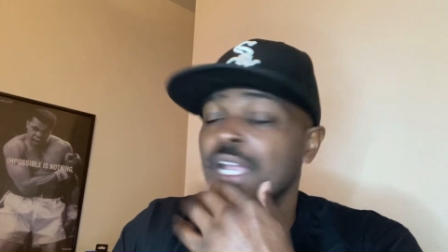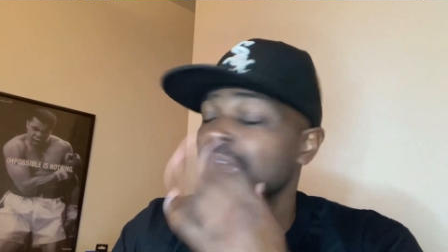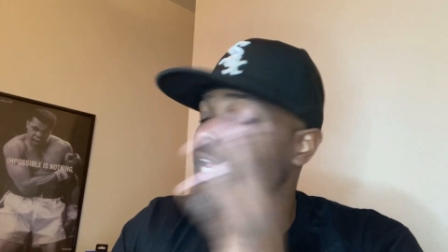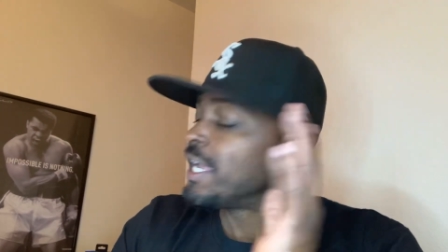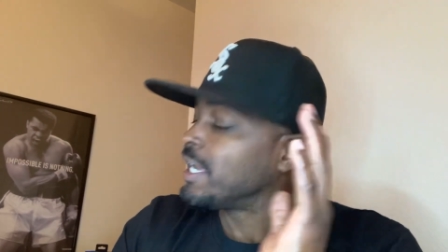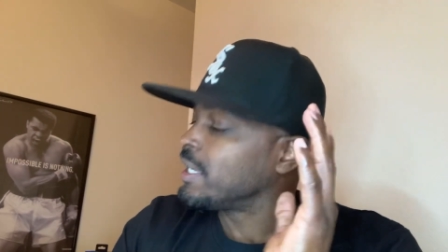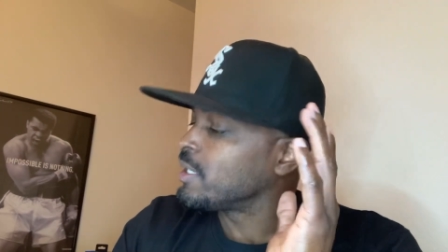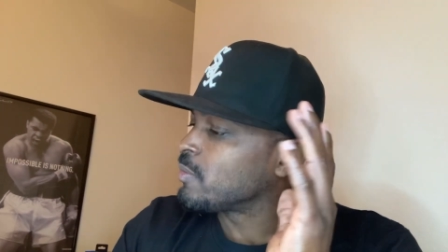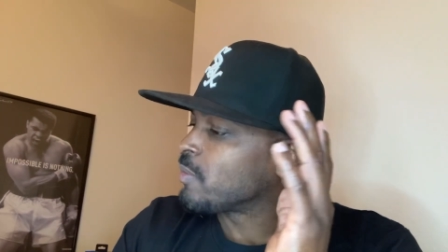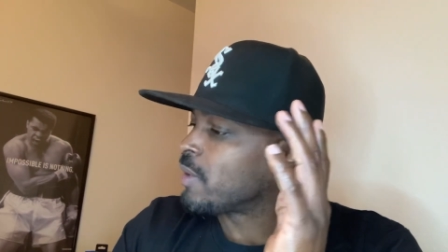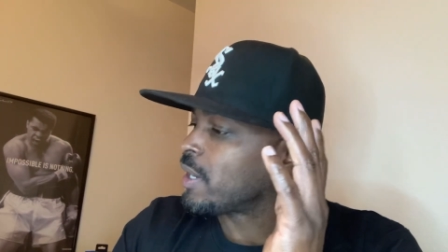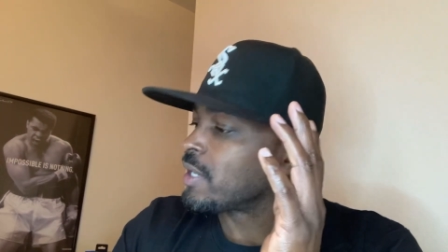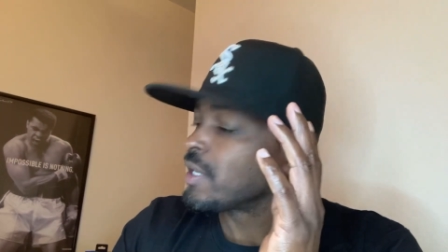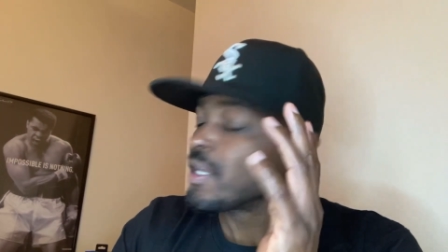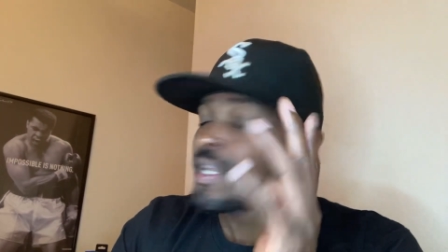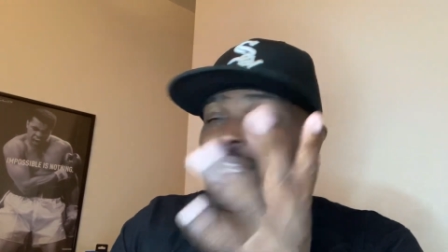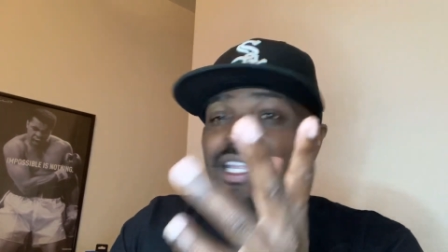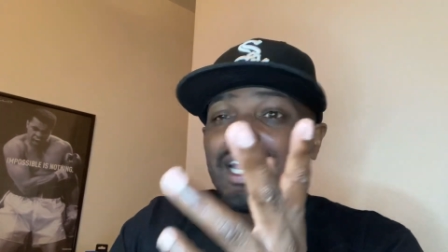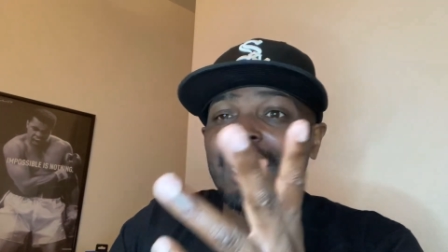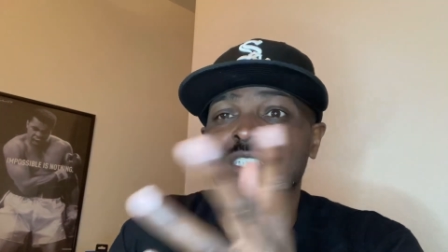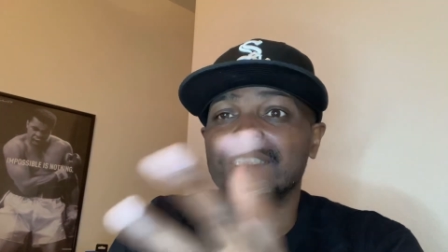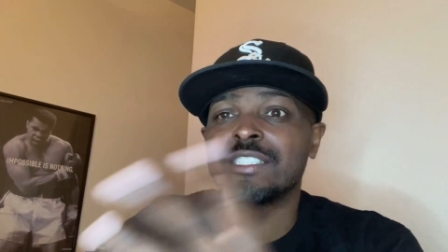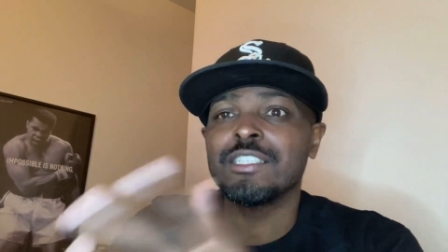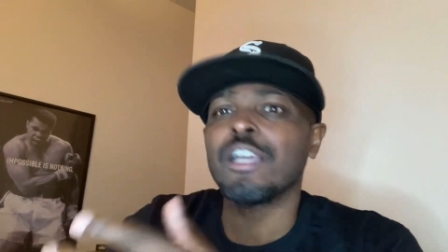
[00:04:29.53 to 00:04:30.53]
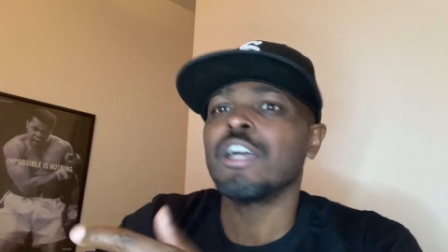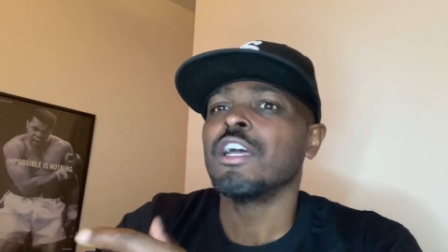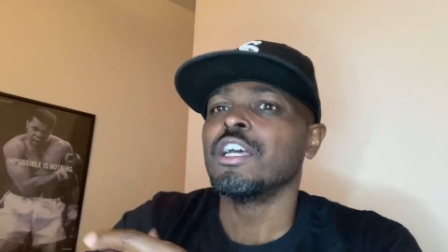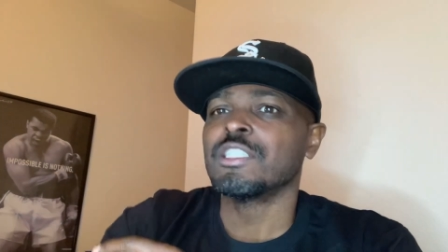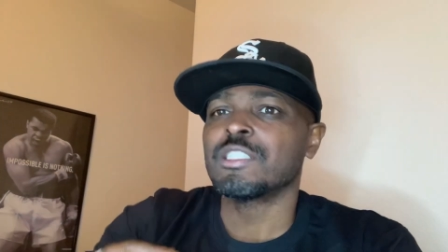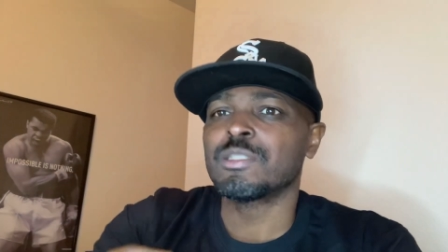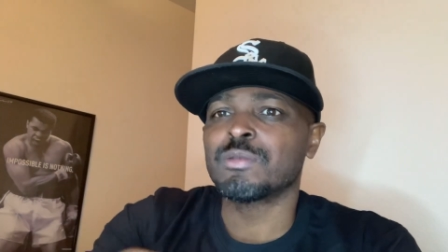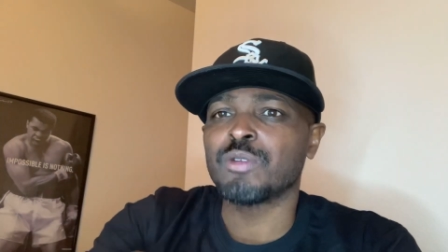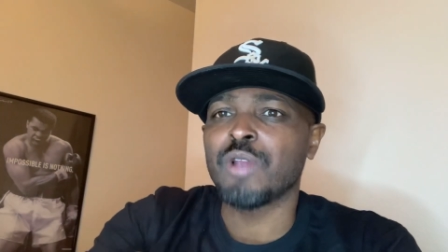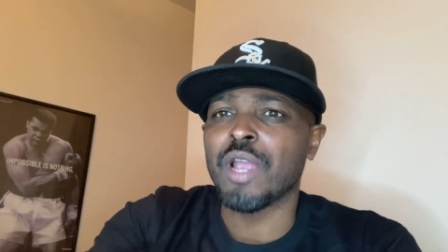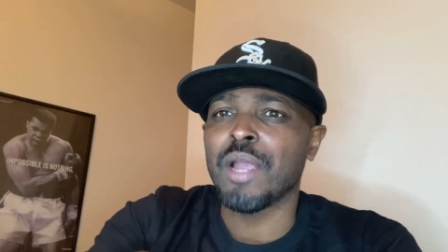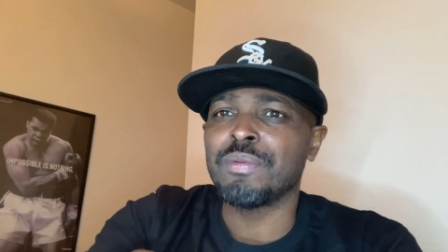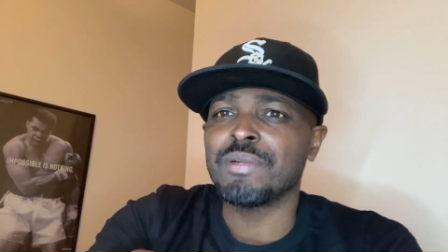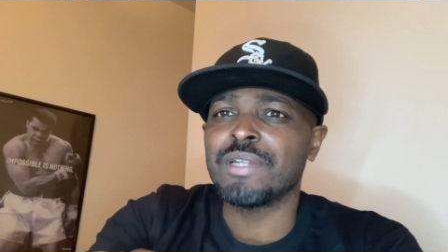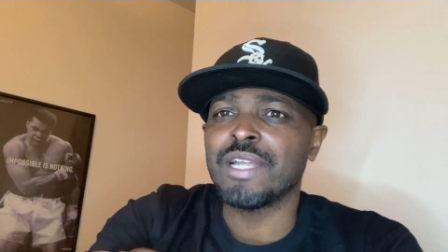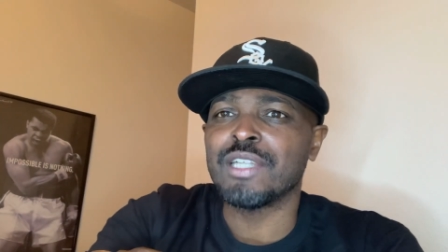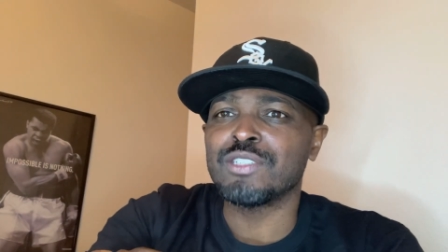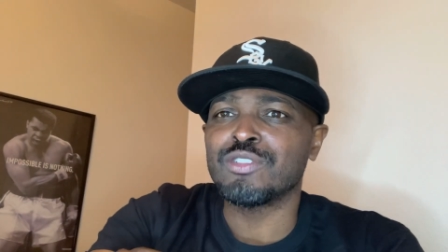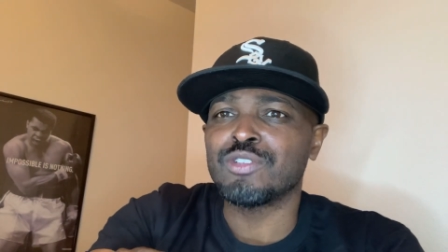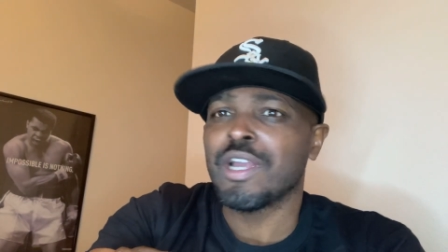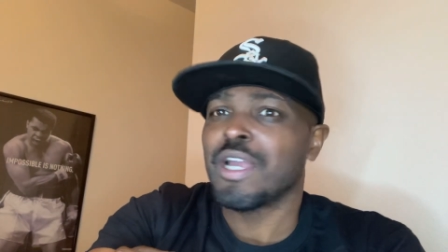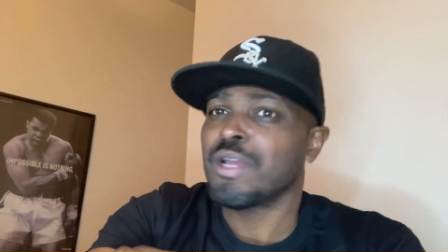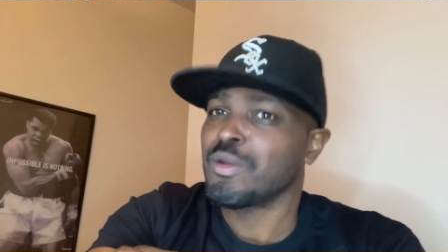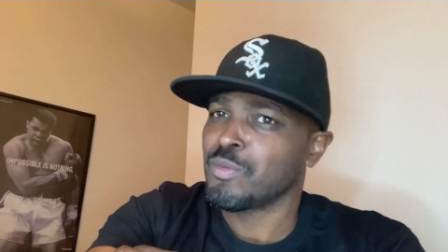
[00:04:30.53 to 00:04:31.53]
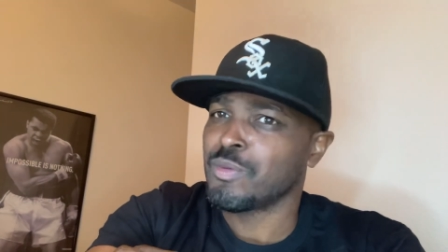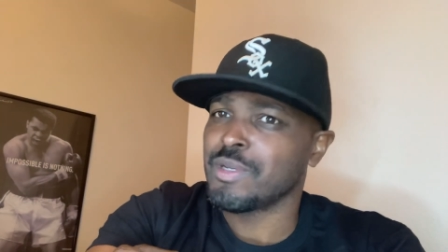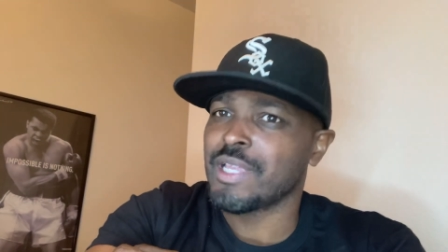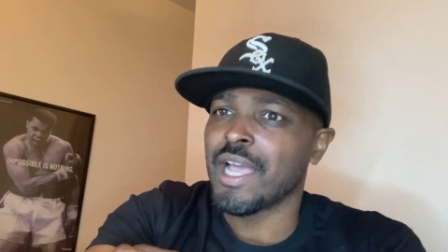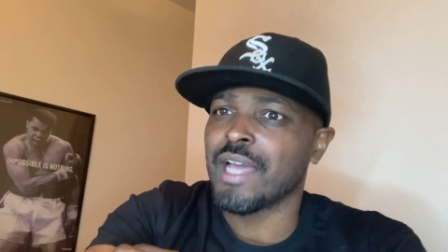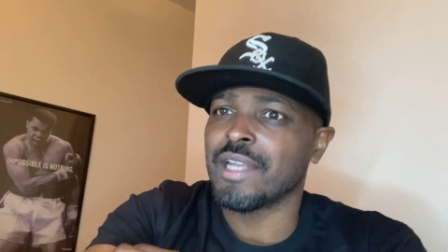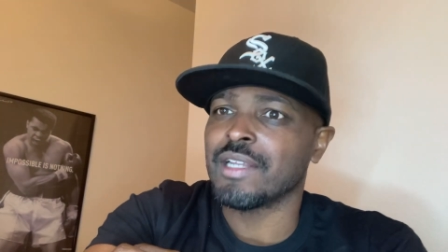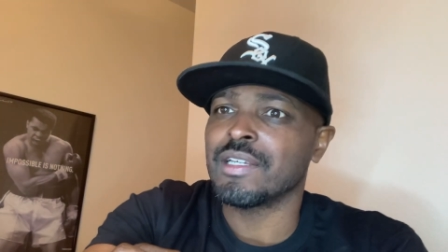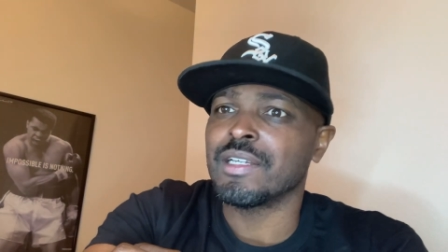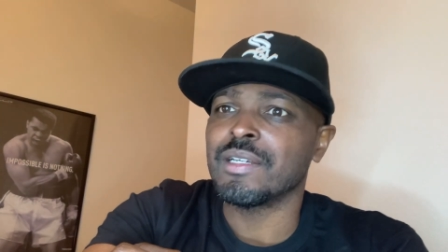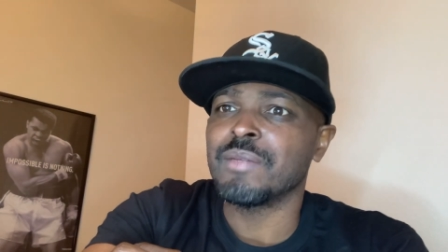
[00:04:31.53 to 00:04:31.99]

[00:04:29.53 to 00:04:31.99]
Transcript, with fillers: Anyway, like, share, subscribe to that train. We out of here.